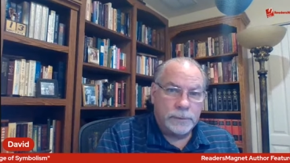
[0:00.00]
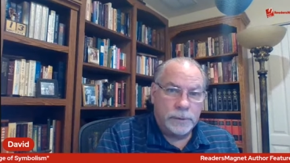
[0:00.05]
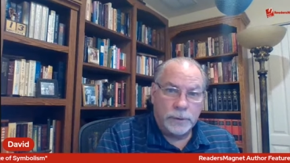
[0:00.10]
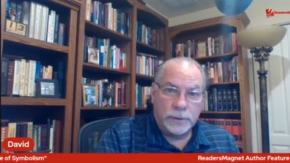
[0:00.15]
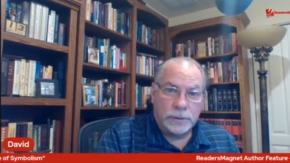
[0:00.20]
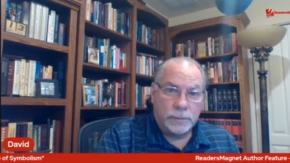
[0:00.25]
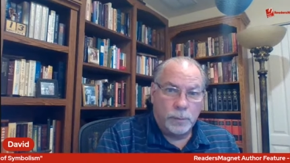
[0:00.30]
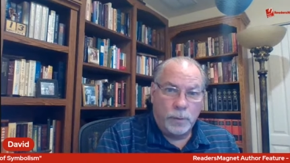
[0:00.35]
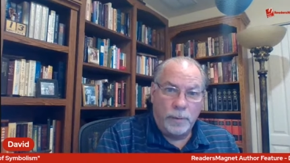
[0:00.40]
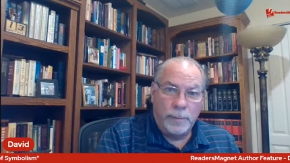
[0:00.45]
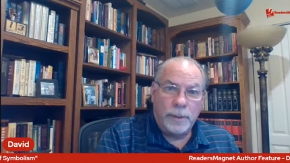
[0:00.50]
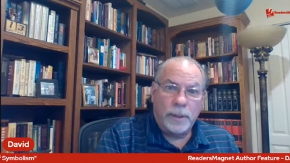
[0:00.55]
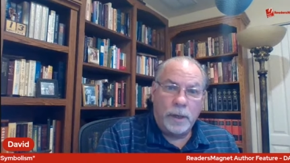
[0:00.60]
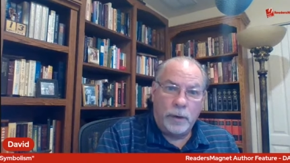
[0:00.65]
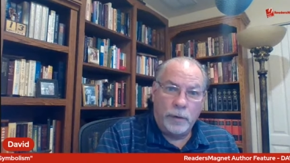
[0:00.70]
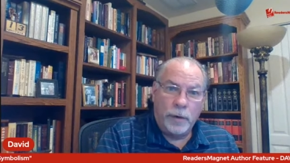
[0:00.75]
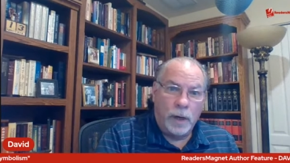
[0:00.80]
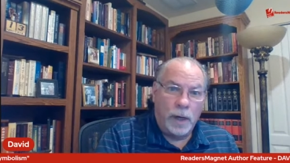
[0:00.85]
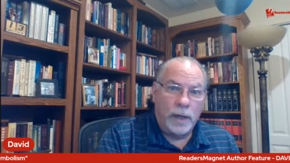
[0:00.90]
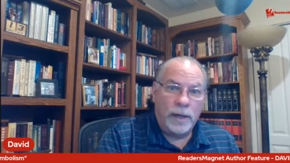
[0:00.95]
there's women
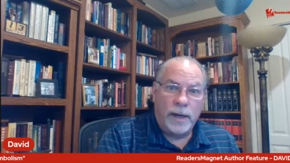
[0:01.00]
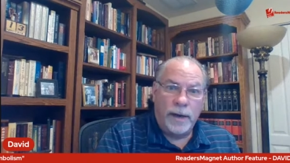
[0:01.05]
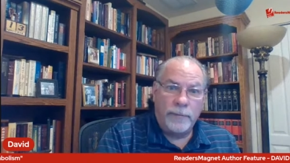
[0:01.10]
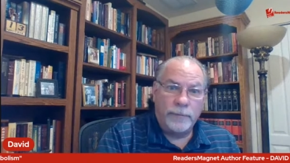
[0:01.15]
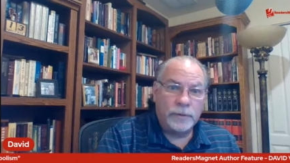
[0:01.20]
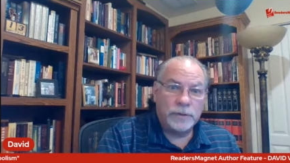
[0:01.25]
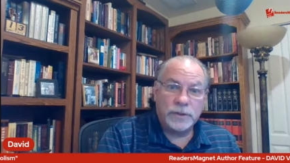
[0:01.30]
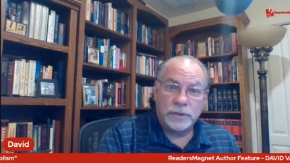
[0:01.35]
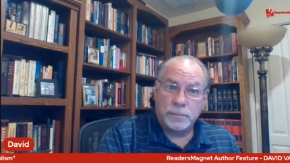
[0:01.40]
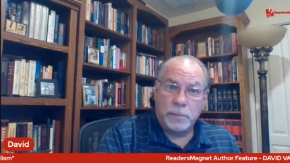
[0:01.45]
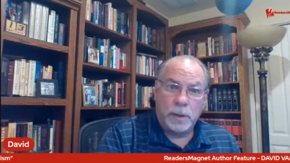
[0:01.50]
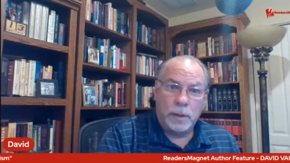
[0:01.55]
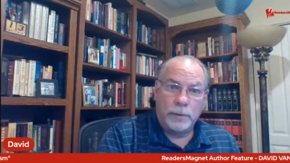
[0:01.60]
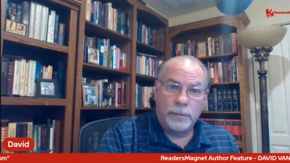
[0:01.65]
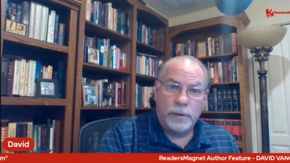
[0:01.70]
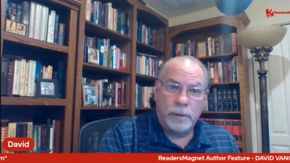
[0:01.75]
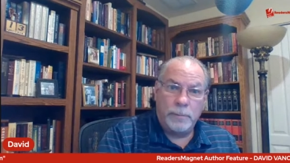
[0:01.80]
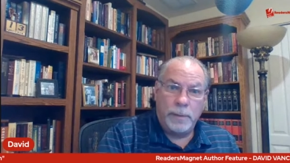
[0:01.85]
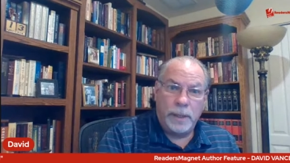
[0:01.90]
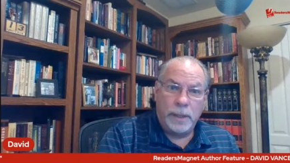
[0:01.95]
are on average
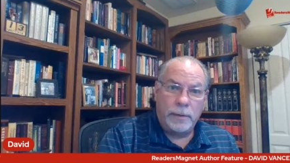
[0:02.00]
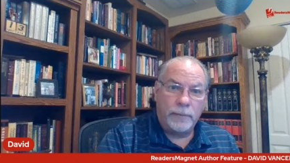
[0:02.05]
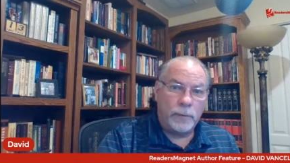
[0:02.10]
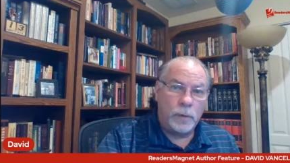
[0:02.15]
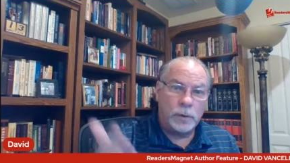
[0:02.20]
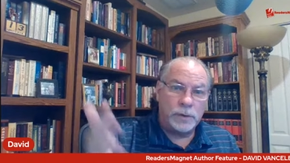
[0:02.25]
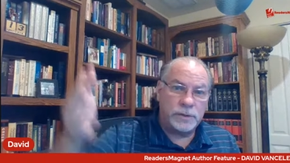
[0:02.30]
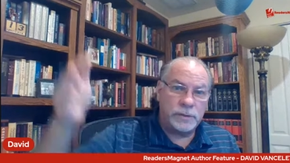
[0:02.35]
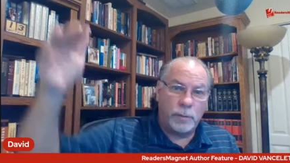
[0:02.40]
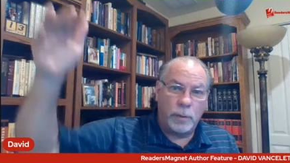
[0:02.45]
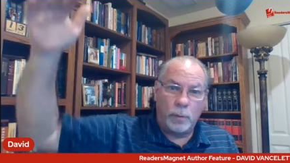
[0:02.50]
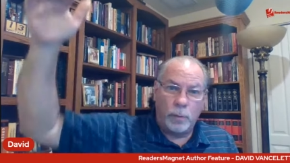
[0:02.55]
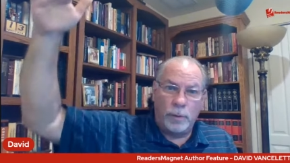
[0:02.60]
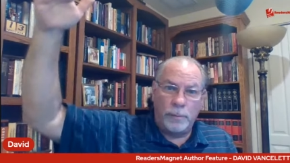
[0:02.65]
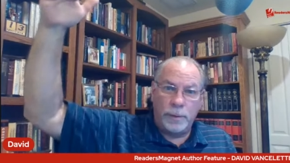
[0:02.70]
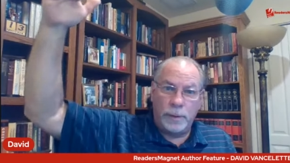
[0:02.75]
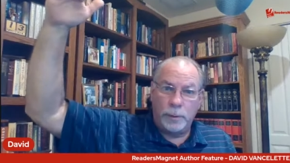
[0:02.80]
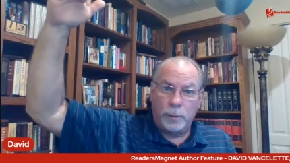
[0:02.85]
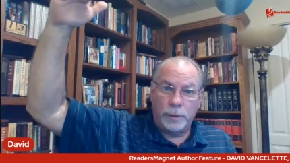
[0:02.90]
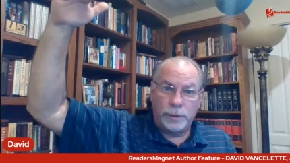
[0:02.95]
smaller than men. Of course, there were
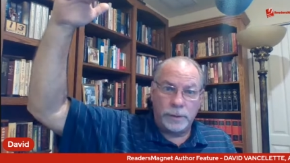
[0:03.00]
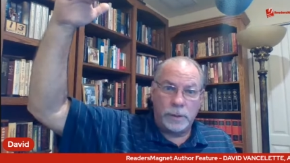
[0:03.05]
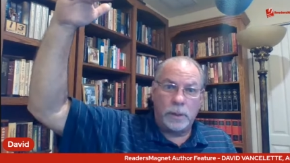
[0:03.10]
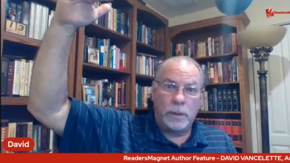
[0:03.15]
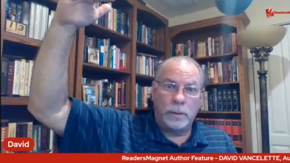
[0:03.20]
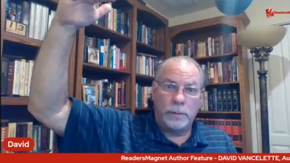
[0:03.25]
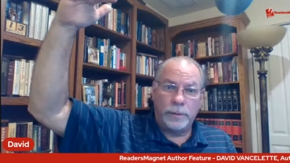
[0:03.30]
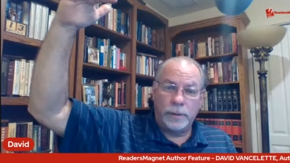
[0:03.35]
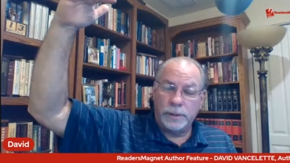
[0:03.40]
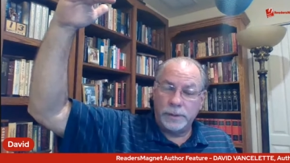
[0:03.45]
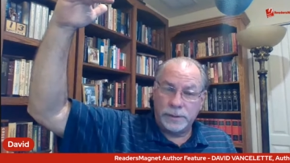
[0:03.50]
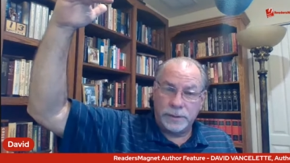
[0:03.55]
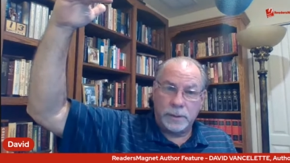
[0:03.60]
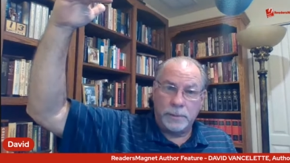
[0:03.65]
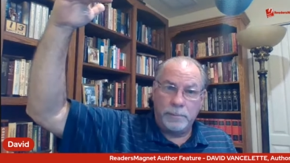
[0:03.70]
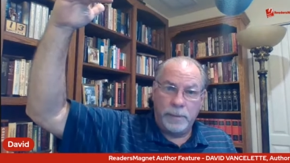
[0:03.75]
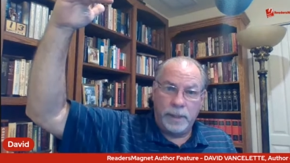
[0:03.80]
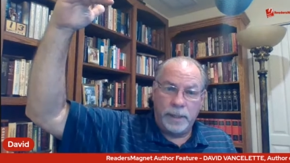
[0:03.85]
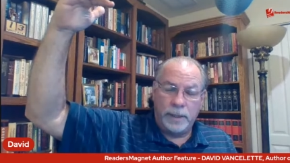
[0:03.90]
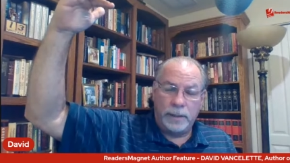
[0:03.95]
women who were taller than
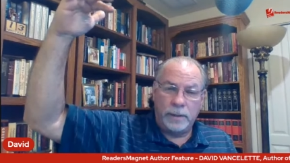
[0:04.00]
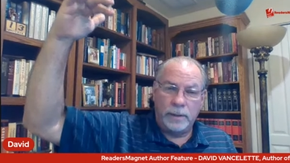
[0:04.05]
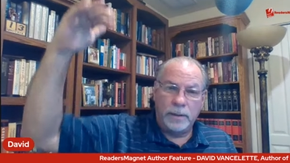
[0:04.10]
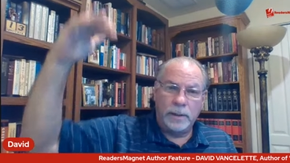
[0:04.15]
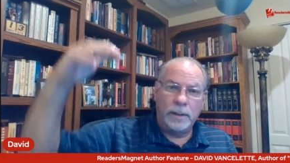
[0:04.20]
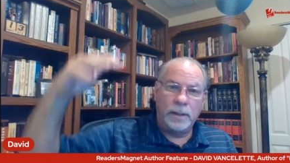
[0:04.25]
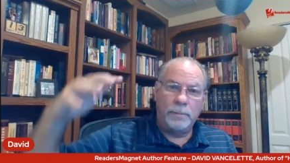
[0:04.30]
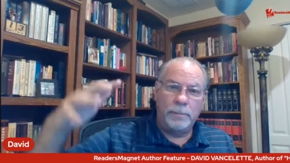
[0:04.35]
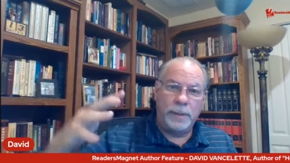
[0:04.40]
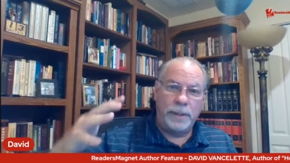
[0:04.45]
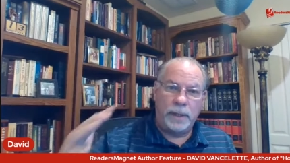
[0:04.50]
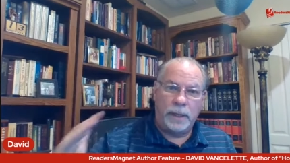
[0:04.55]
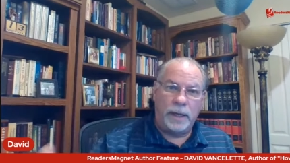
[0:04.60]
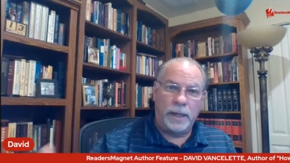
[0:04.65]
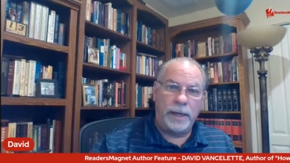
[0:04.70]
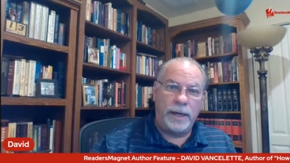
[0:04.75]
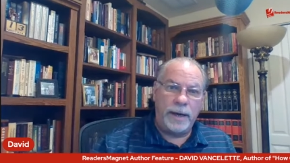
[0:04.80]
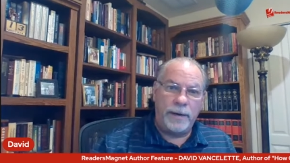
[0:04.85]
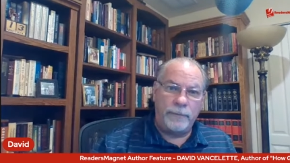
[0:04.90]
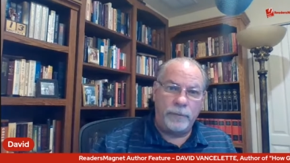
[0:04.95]
some men, but
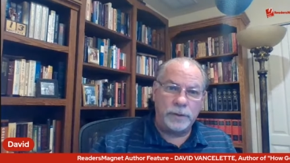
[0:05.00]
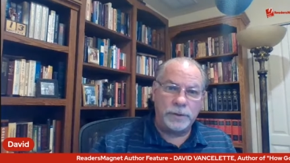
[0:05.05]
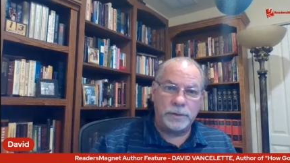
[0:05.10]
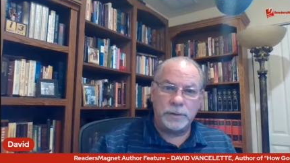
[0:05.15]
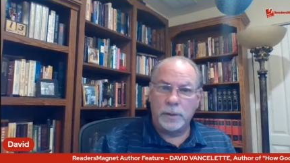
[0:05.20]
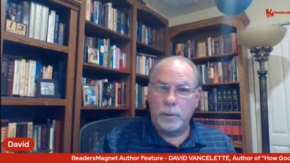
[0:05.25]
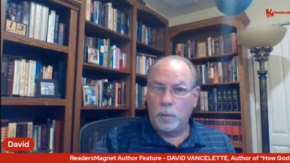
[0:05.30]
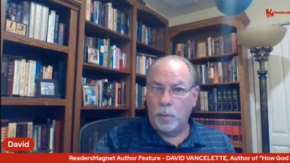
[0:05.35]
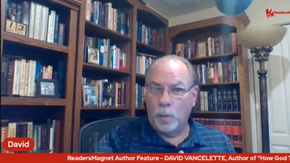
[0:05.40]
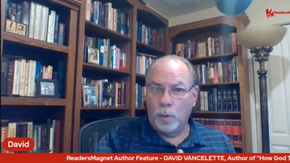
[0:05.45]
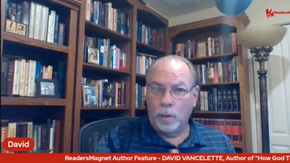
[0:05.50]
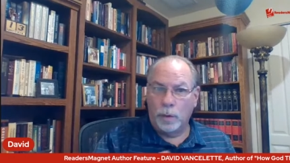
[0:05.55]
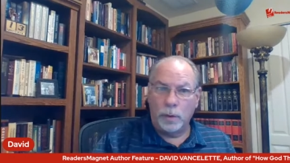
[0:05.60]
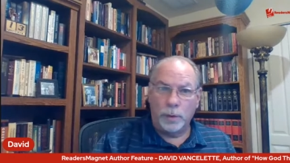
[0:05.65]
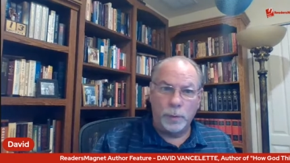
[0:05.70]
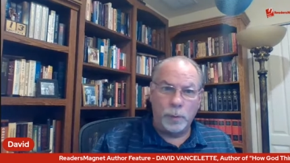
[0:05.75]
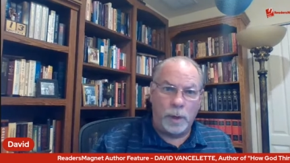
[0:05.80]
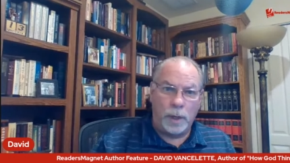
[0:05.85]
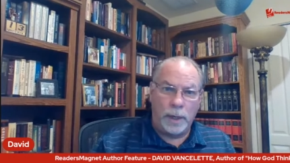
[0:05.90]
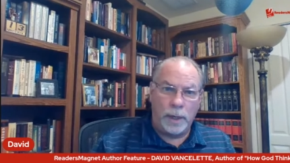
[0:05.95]
on average,
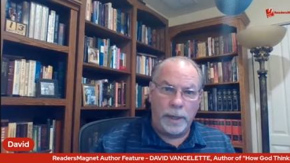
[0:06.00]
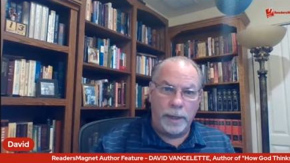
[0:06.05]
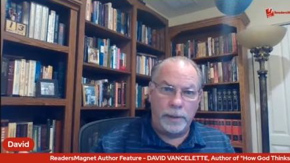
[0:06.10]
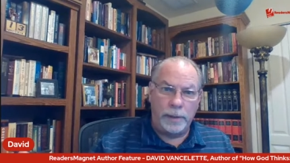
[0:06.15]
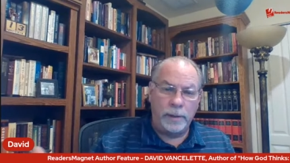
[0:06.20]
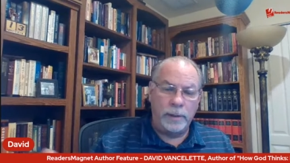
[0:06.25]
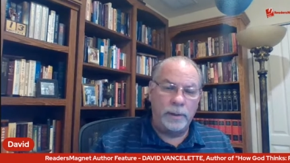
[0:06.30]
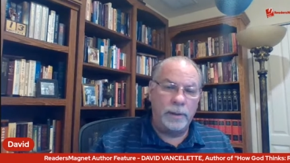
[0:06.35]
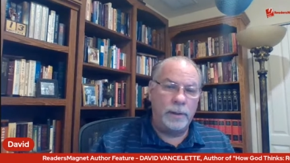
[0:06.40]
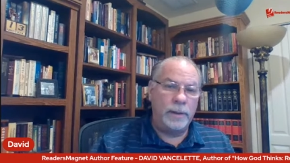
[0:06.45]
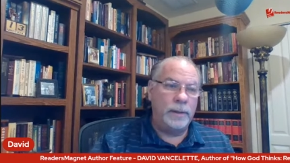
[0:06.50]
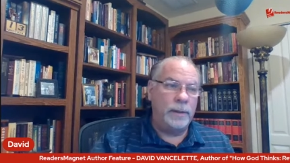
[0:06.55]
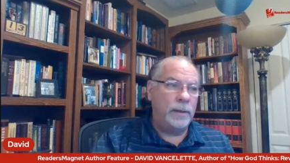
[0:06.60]
worldwide,